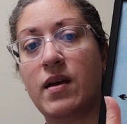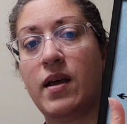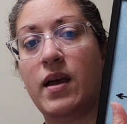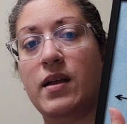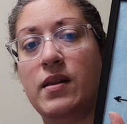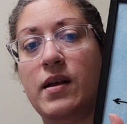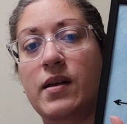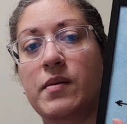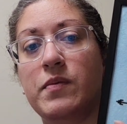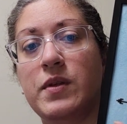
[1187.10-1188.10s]
And
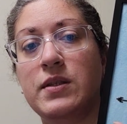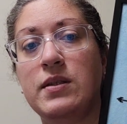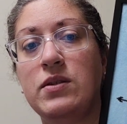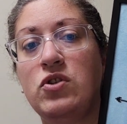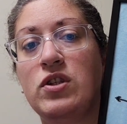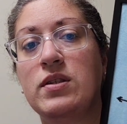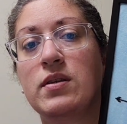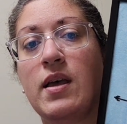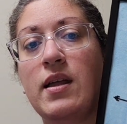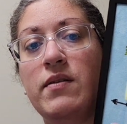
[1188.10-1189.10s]
this is
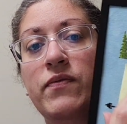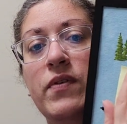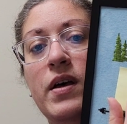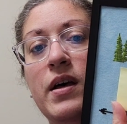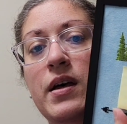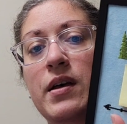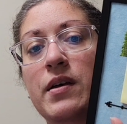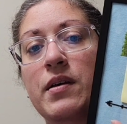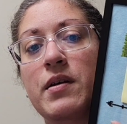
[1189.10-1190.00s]
just kind of a